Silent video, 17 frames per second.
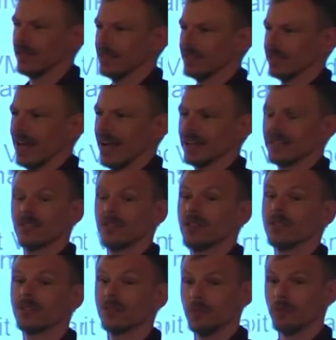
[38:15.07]
It's
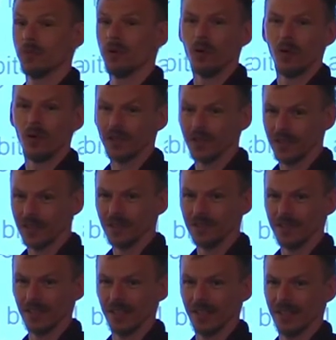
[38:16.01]
actually supported
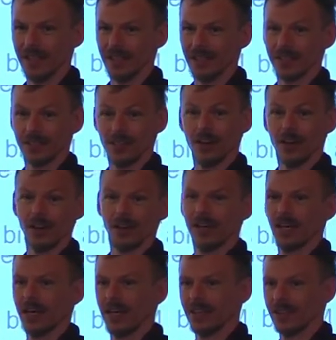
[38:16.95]

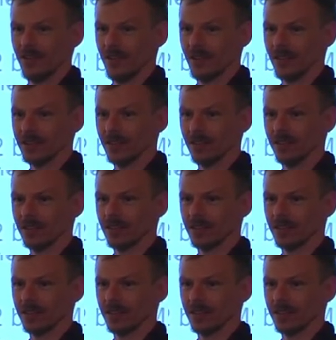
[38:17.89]
internally at Ericsson,